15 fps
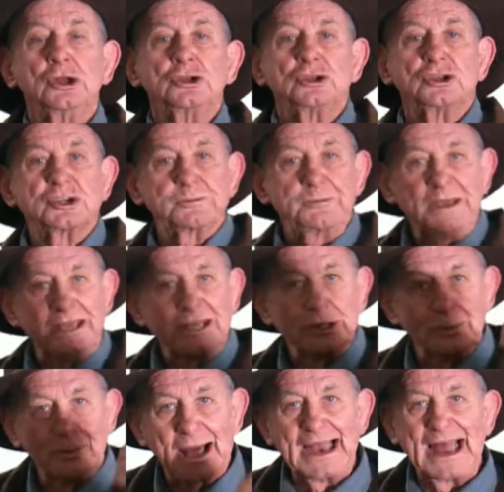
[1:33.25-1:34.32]
to speak
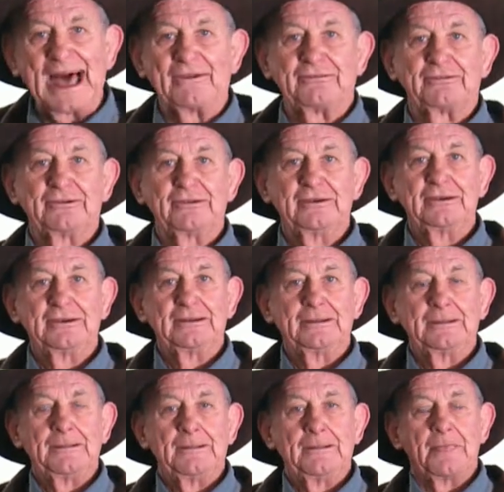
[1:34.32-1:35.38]
into my life
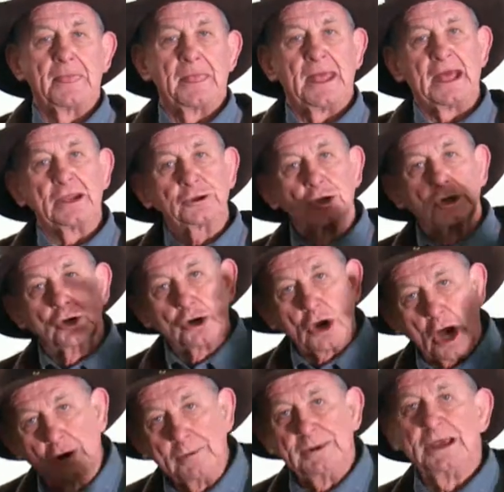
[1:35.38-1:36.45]
and to
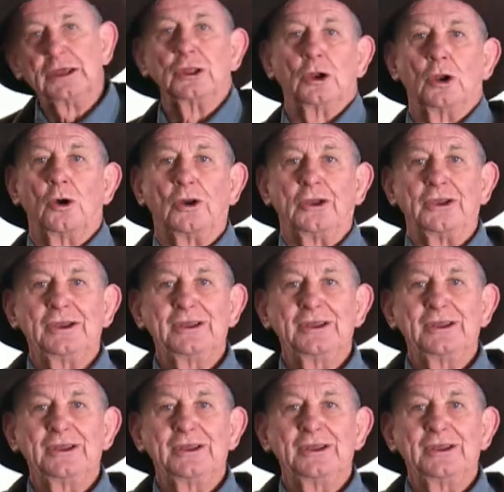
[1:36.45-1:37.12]
grow me in the Lord.